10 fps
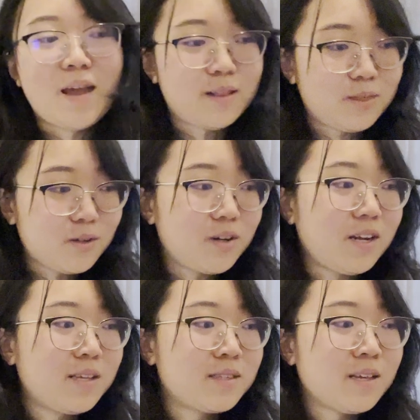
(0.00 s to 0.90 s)
And
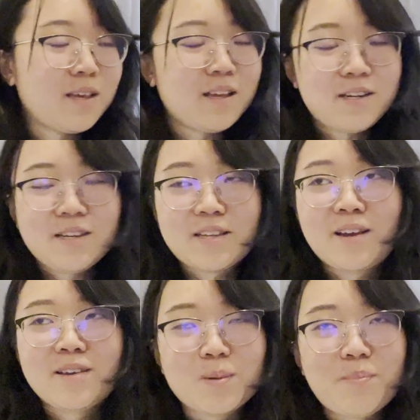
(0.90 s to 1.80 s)
30s, she's like,
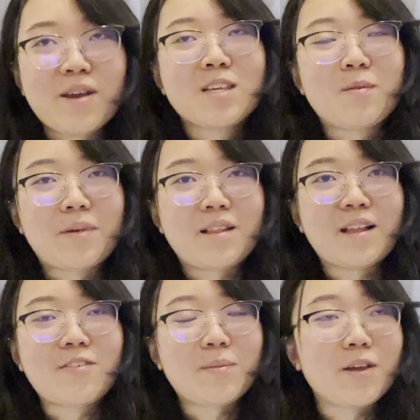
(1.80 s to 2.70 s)
it's the best time of my
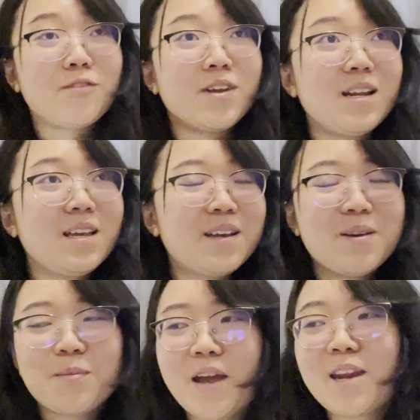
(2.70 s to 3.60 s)
life. I'm like, really?
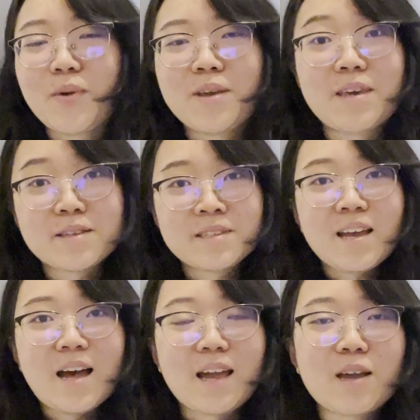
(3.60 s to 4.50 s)
But anyway,
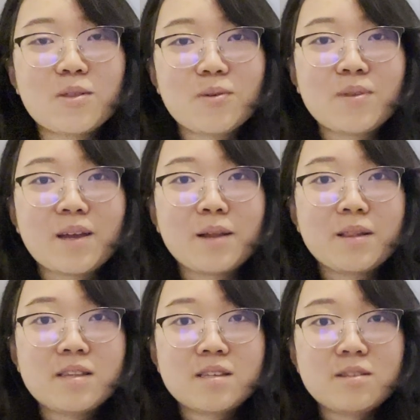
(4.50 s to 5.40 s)
yes, I get to like
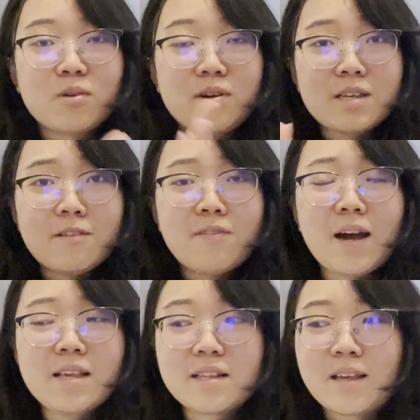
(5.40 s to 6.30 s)
listen to all this
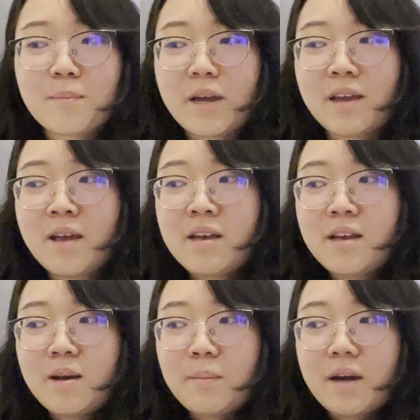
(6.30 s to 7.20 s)
advice, and like
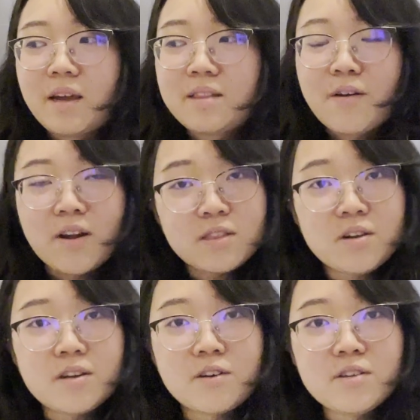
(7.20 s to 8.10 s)
my director
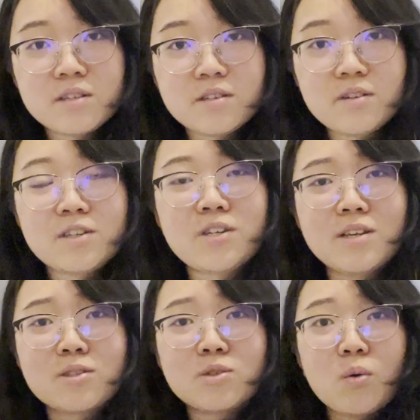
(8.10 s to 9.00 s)
in the career center,
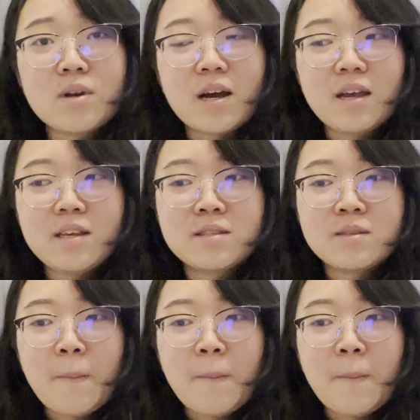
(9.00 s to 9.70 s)
she's so nice.